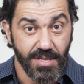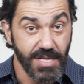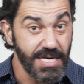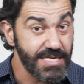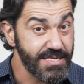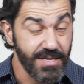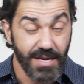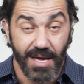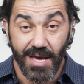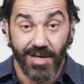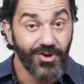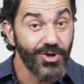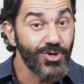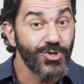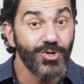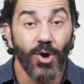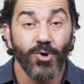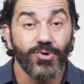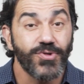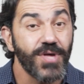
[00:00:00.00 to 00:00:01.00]
Listen,
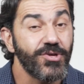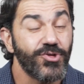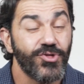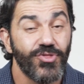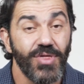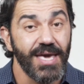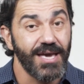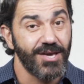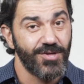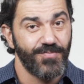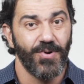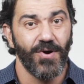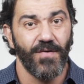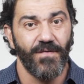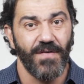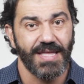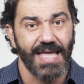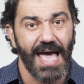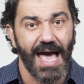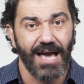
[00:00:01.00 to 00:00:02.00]
there's no such thing as
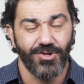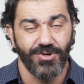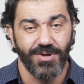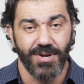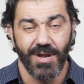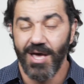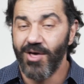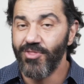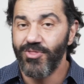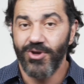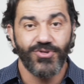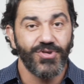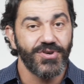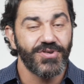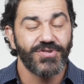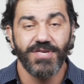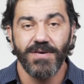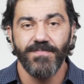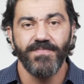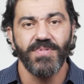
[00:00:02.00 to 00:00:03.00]
perfect action. There
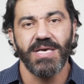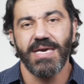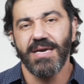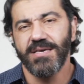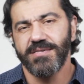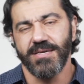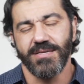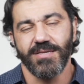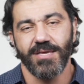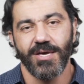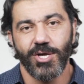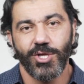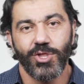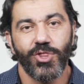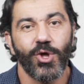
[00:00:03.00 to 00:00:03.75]
just simply isn't.